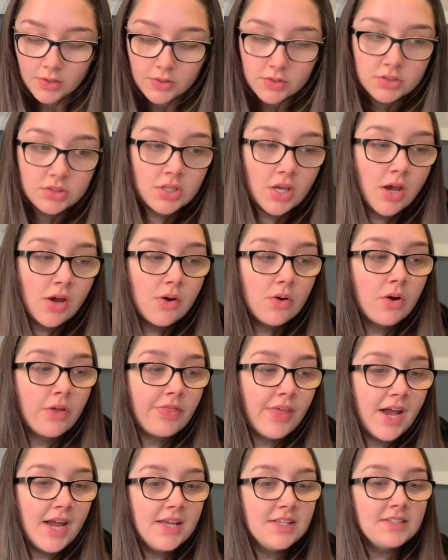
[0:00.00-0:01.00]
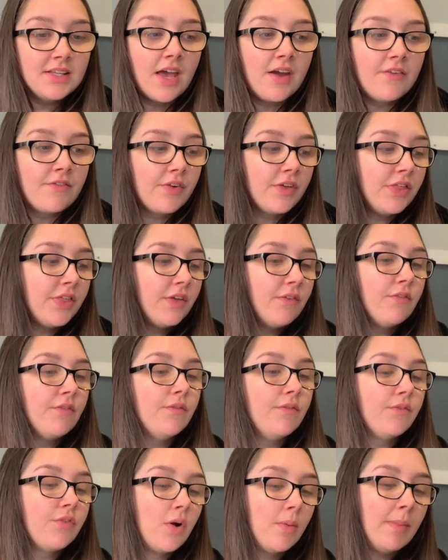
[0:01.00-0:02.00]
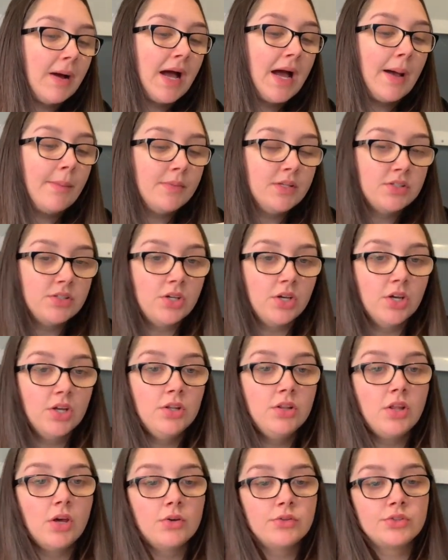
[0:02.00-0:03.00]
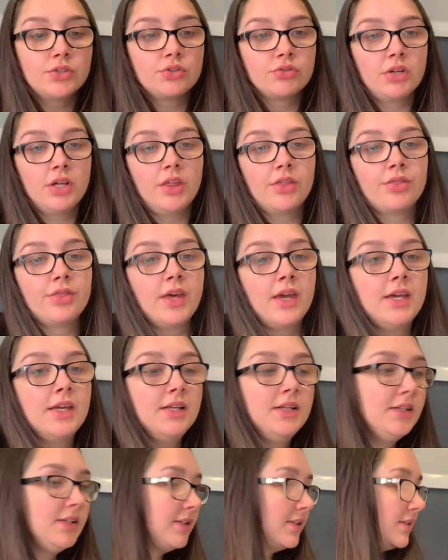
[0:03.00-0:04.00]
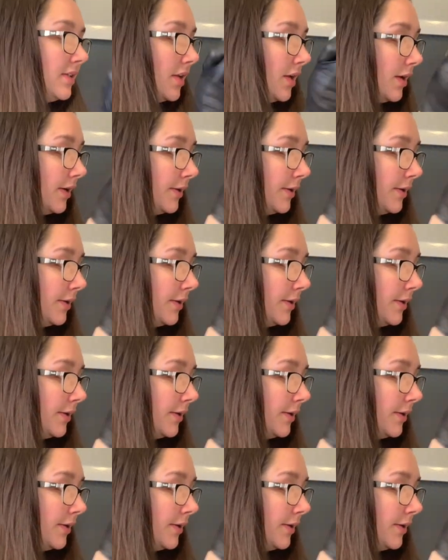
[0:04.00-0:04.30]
So that is everything from Amazon, those 3 things.